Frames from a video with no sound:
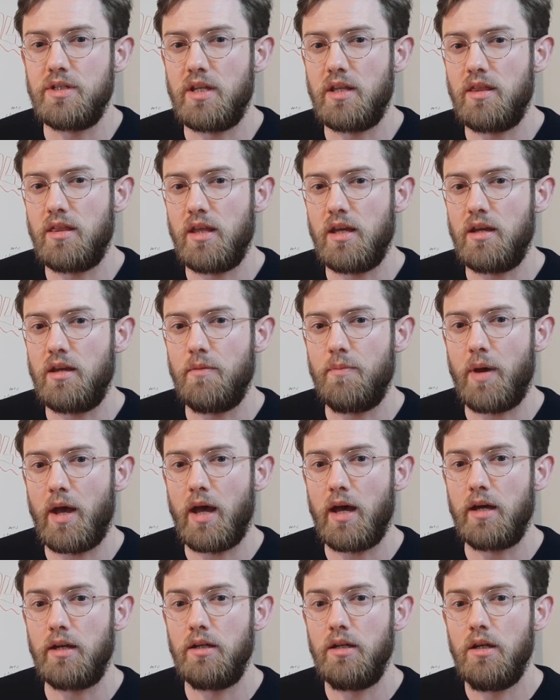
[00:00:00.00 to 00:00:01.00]
to think
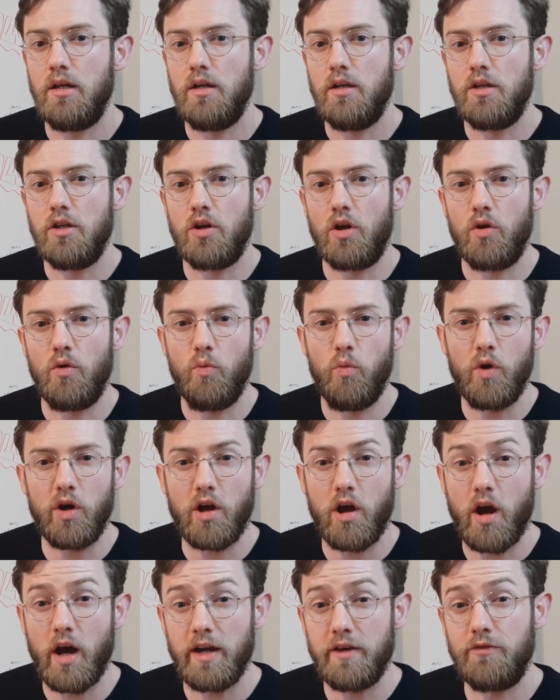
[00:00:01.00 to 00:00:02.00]
about, what
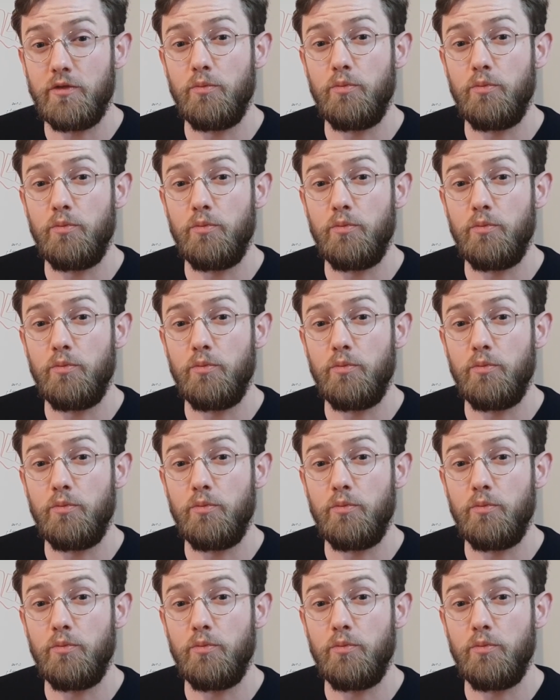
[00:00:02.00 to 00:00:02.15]
kind of